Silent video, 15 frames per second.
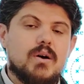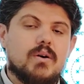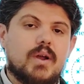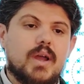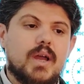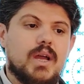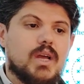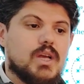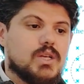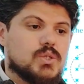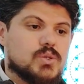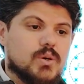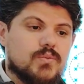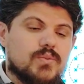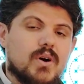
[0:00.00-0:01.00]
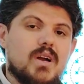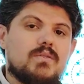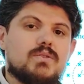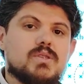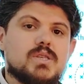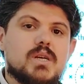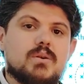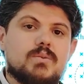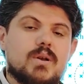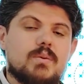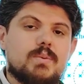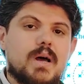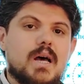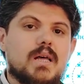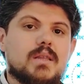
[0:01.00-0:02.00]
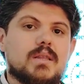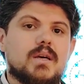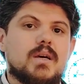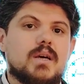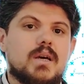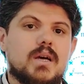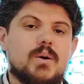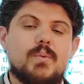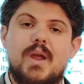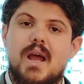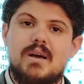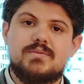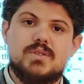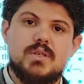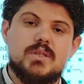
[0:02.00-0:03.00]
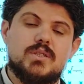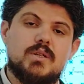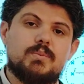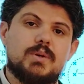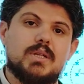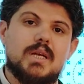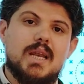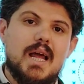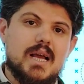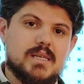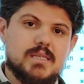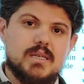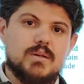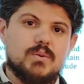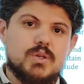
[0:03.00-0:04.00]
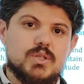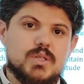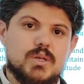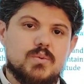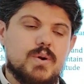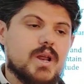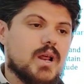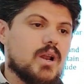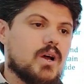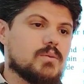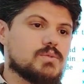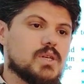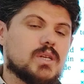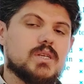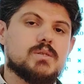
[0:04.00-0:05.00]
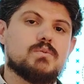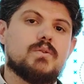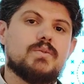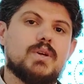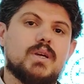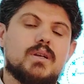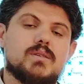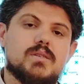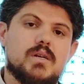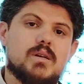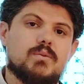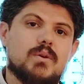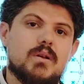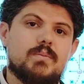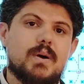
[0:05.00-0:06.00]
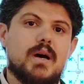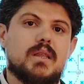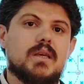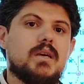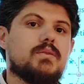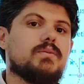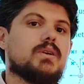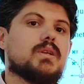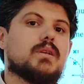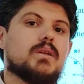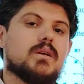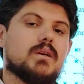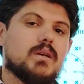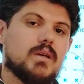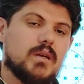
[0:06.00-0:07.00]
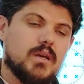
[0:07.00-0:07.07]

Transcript: Okay? So for every circular path, we have centripetal acceleration. When an object is moving in a circular path, even